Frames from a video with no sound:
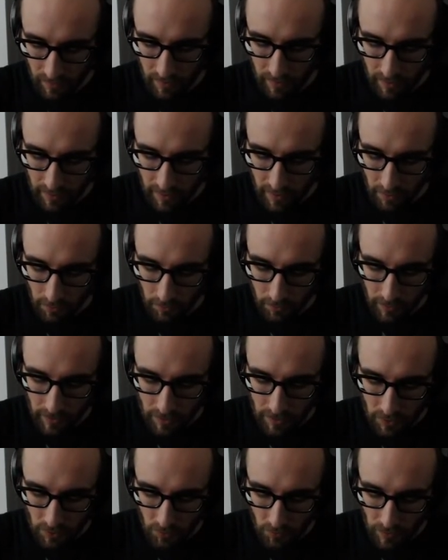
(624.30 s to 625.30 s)
Here what we
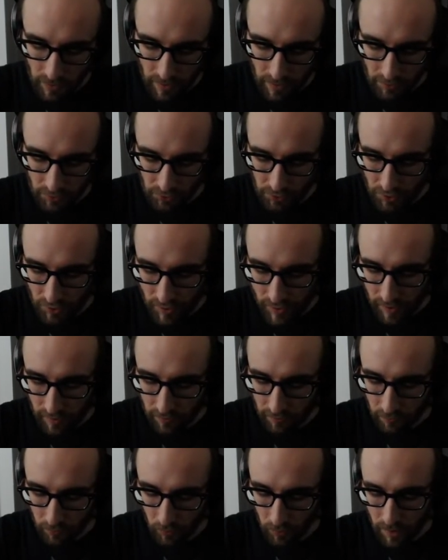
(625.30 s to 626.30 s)
can do, we can actually just take
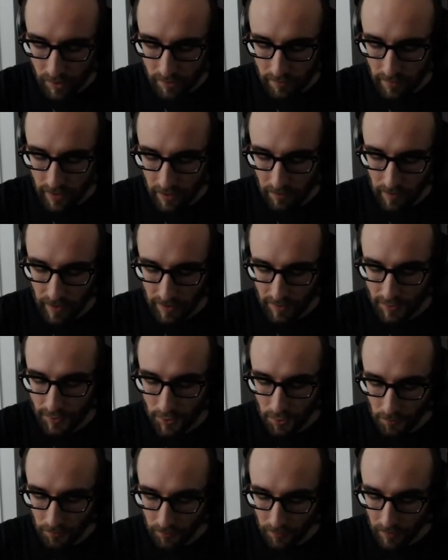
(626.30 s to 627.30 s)
the 4 and divide it by
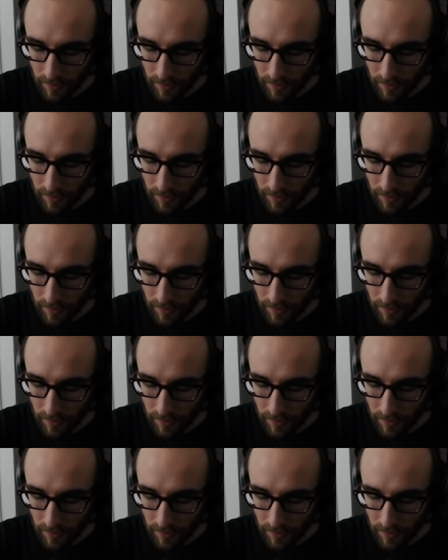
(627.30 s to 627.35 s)
2.